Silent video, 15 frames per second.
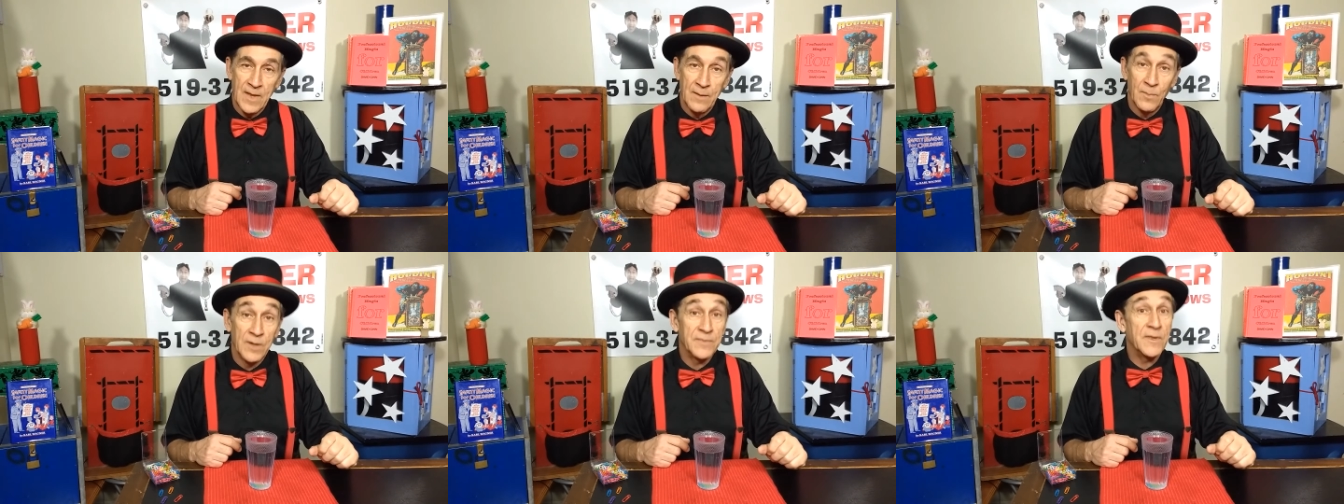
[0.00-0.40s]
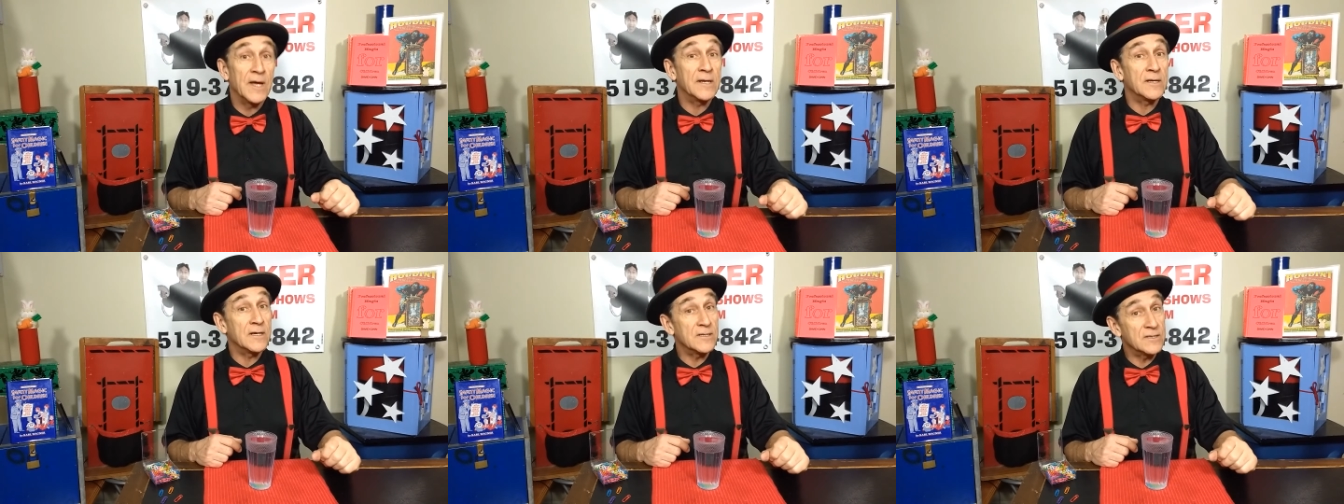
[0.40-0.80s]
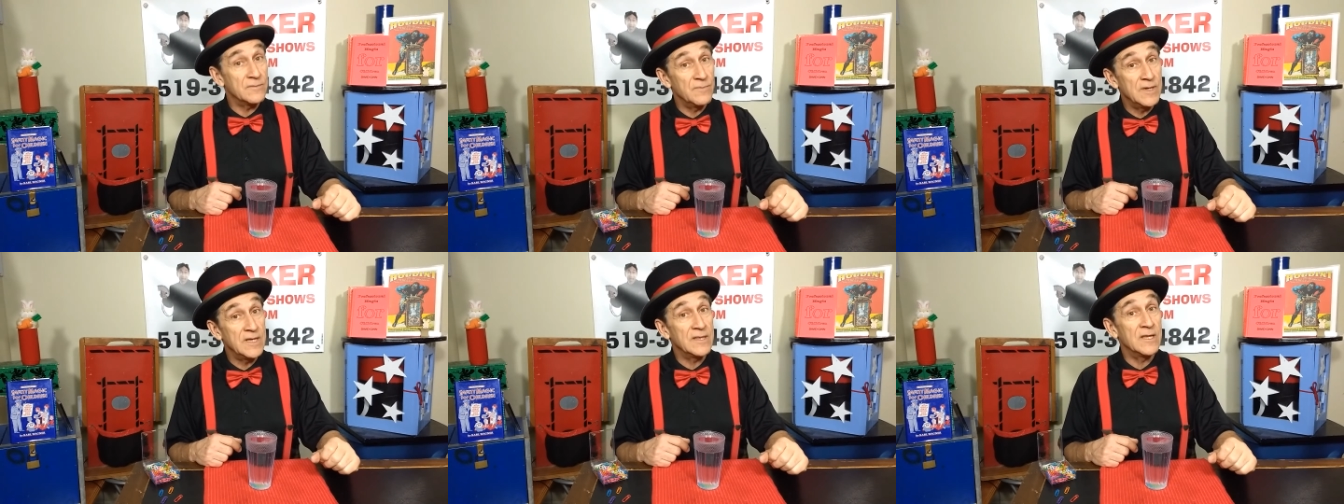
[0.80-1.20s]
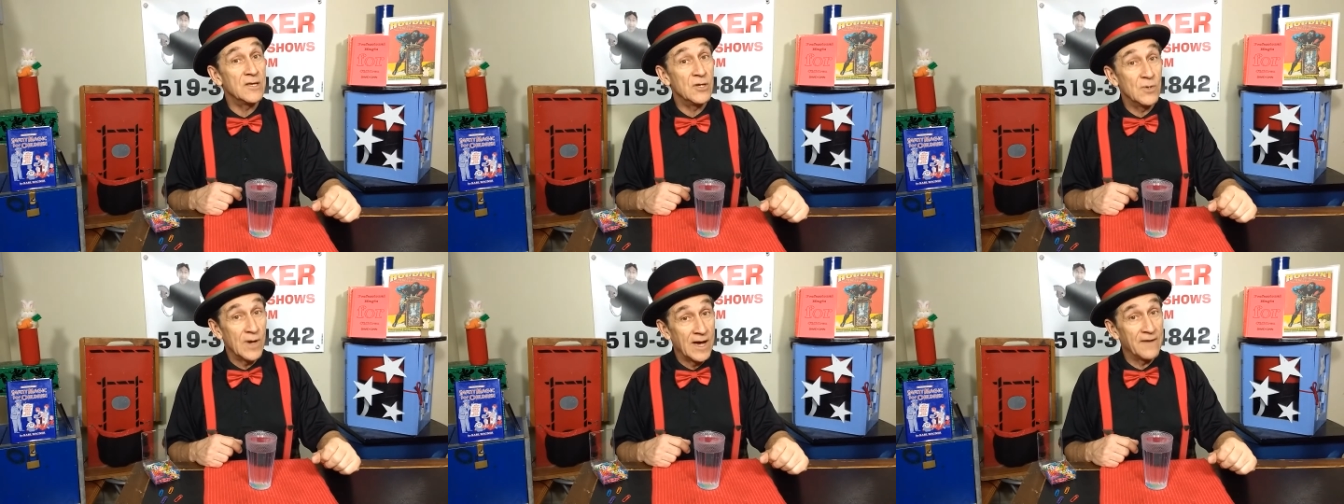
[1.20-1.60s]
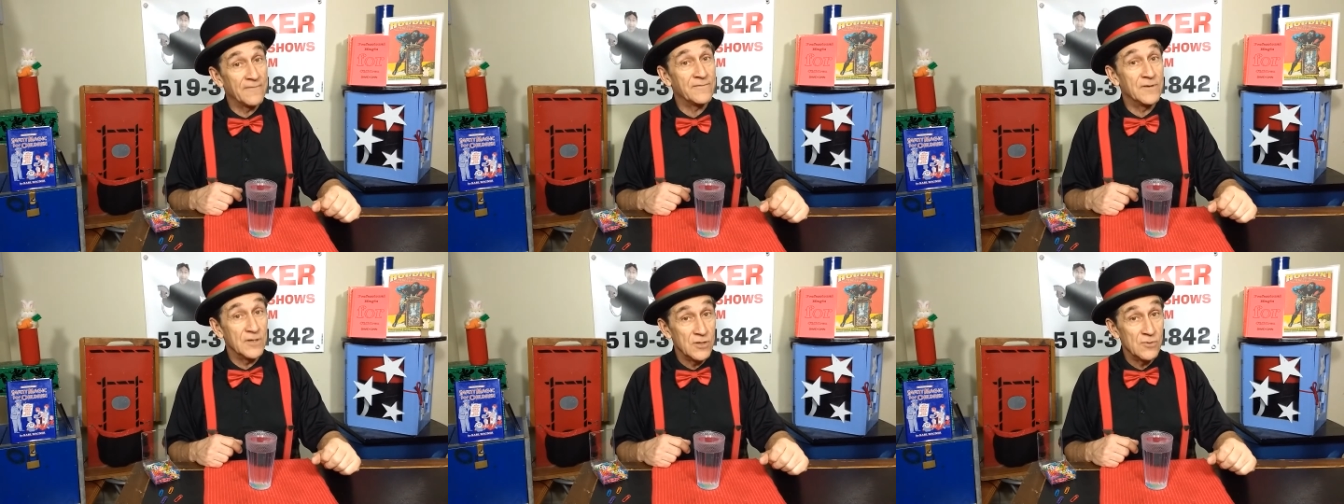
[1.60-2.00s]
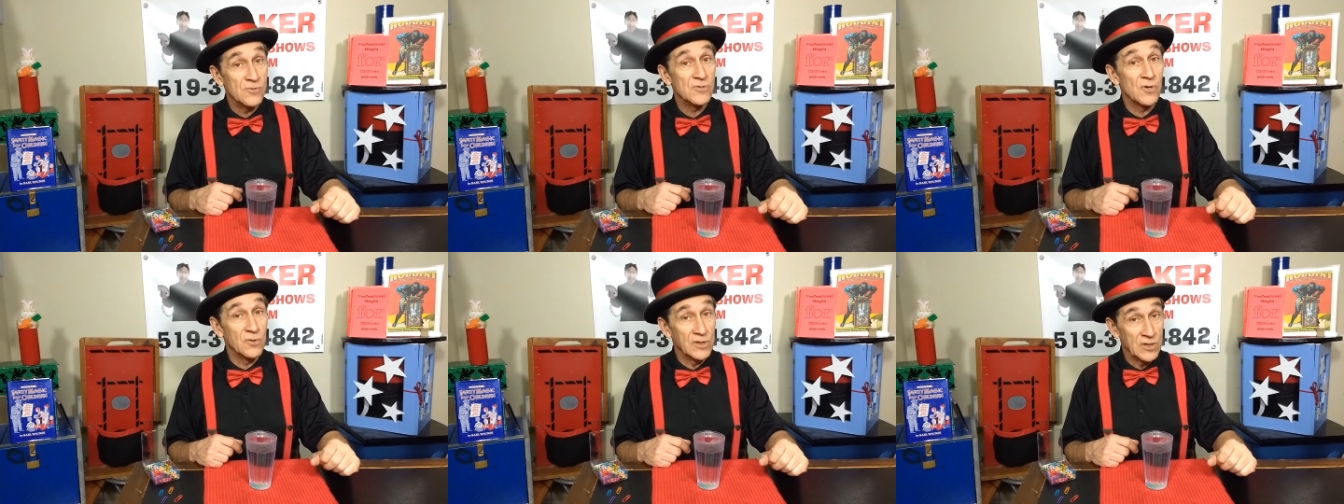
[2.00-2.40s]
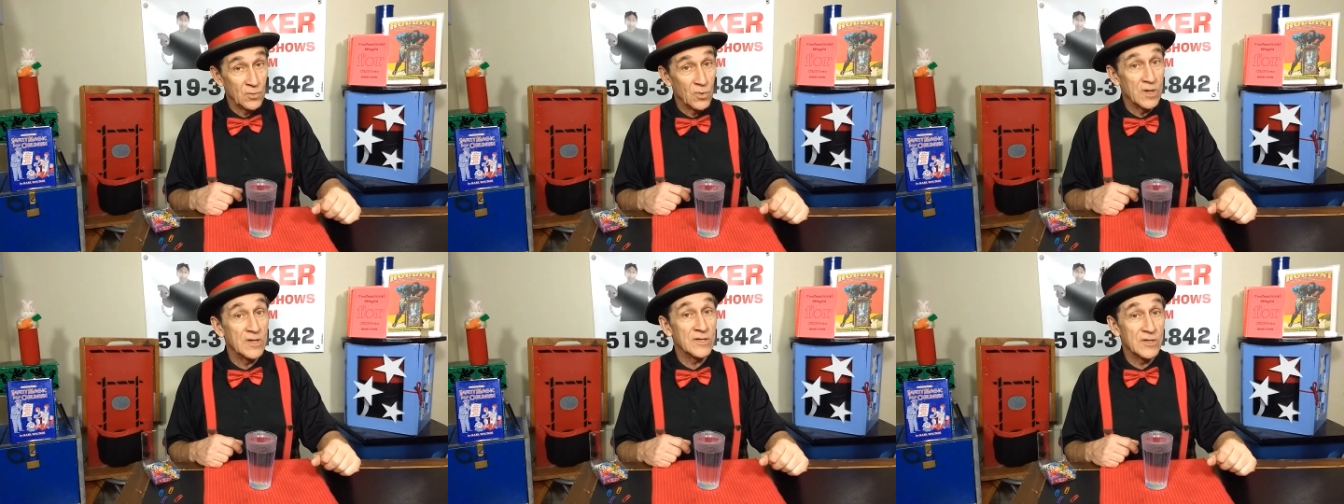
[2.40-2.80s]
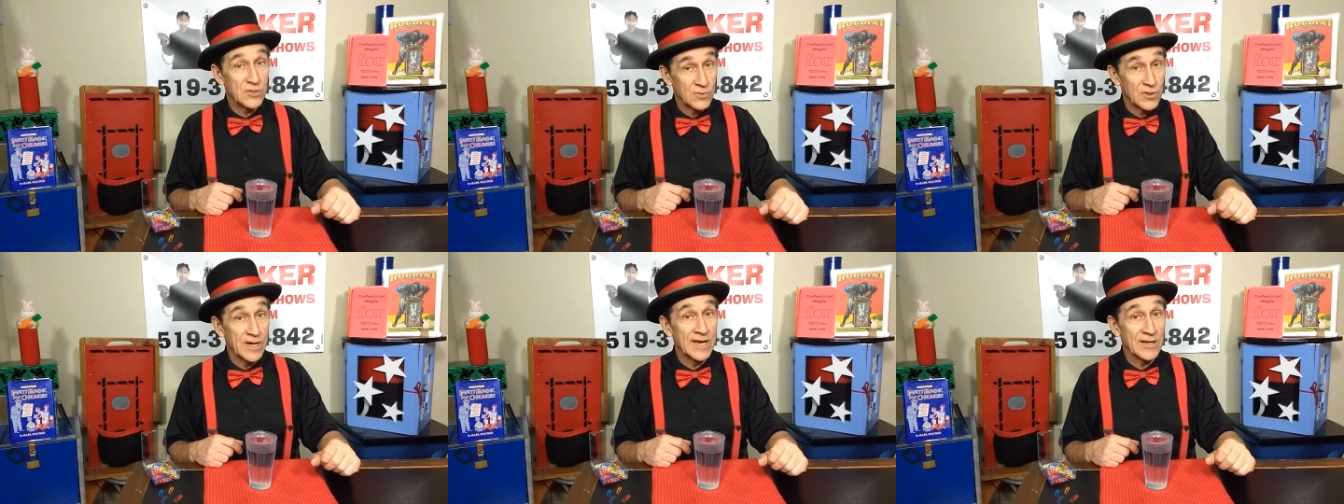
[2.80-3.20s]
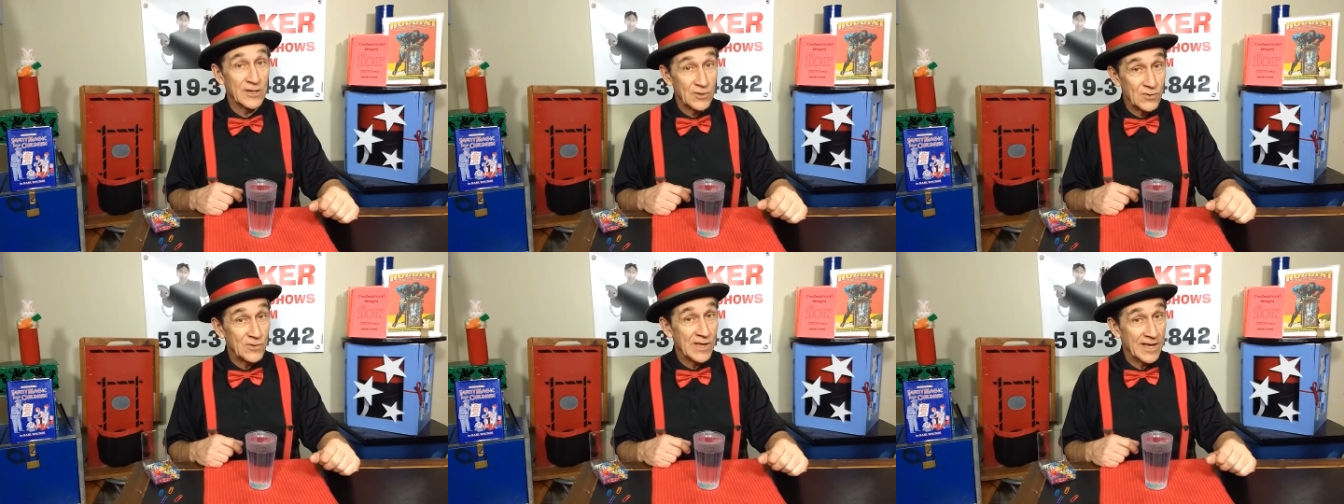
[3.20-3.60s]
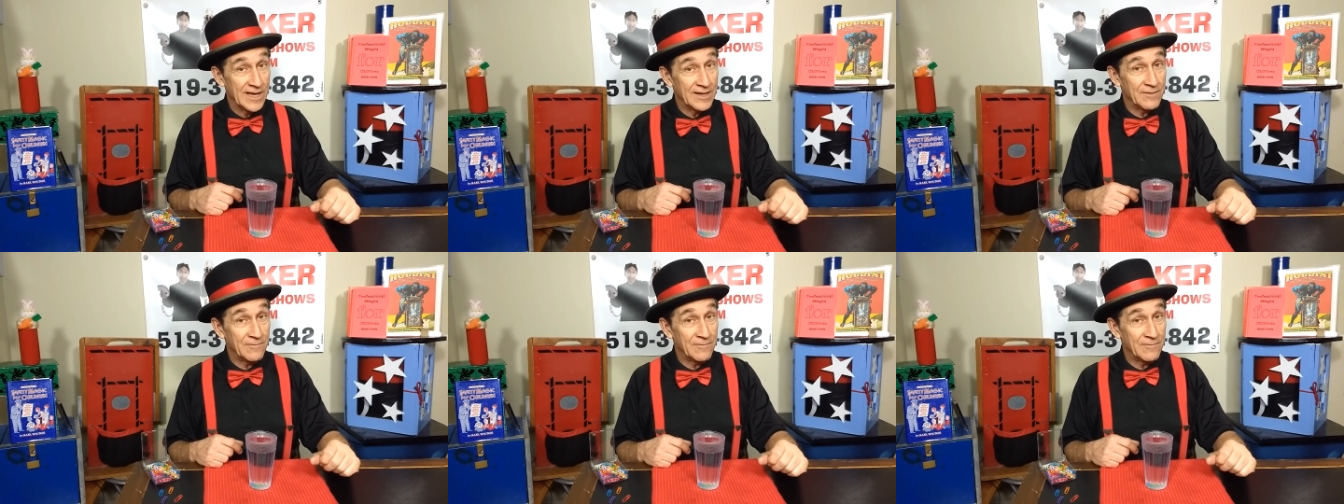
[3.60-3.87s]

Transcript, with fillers: But that doesn't mean that you have to use only one to try and do that.